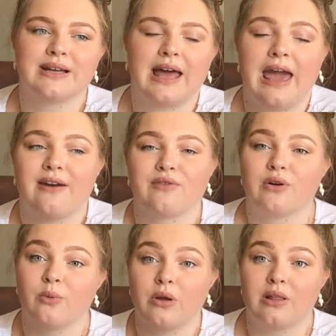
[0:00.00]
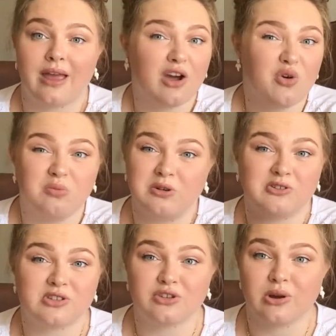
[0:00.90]
I had it for like
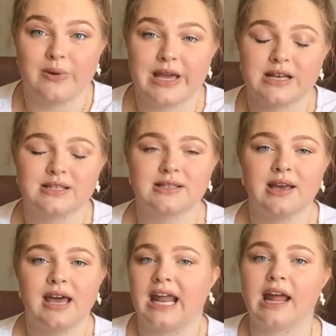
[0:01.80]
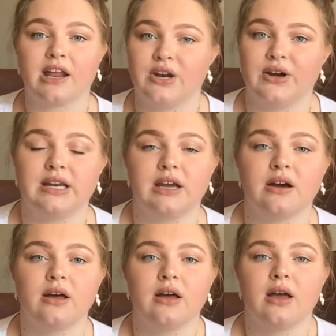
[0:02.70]
almost 3 weeks, and I had no idea,
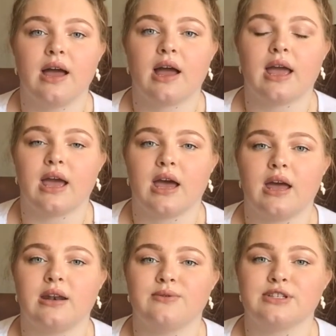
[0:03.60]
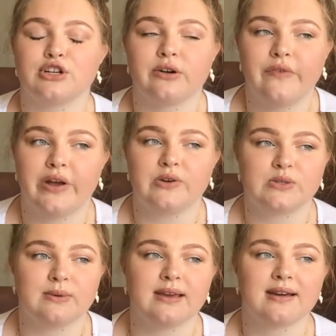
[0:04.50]
and it was during
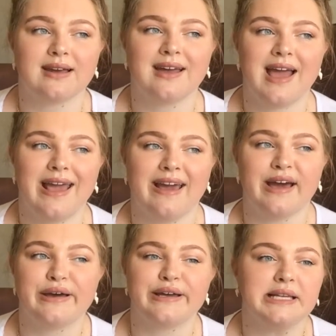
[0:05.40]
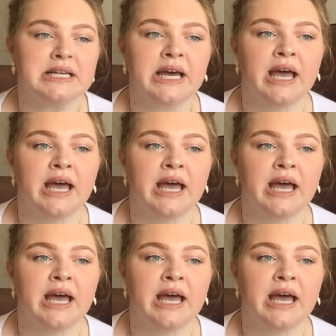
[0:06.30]
finals week, and